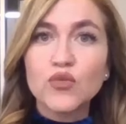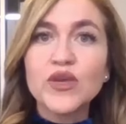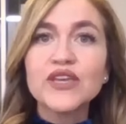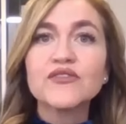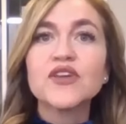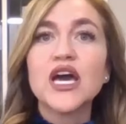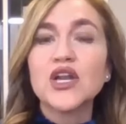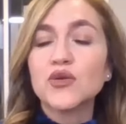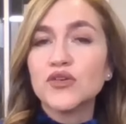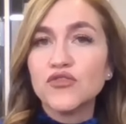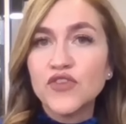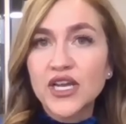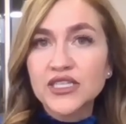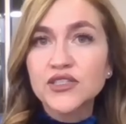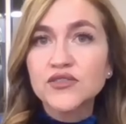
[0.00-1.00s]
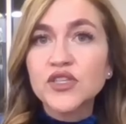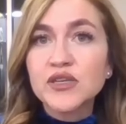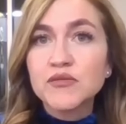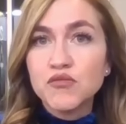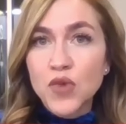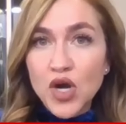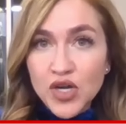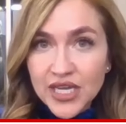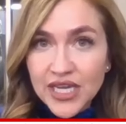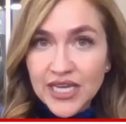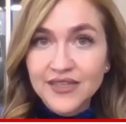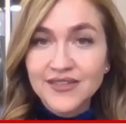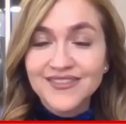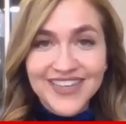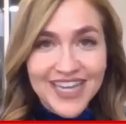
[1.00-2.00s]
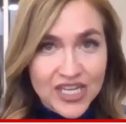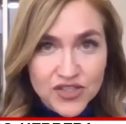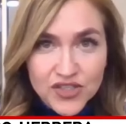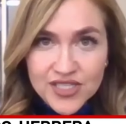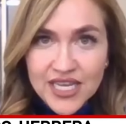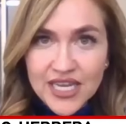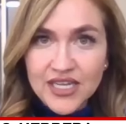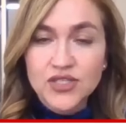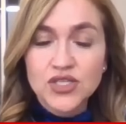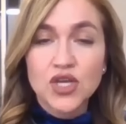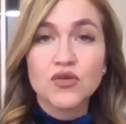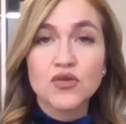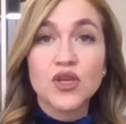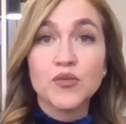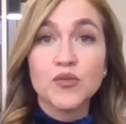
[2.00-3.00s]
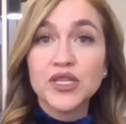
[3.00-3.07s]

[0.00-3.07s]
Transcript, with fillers: we have got to effectively market not just San Antonio,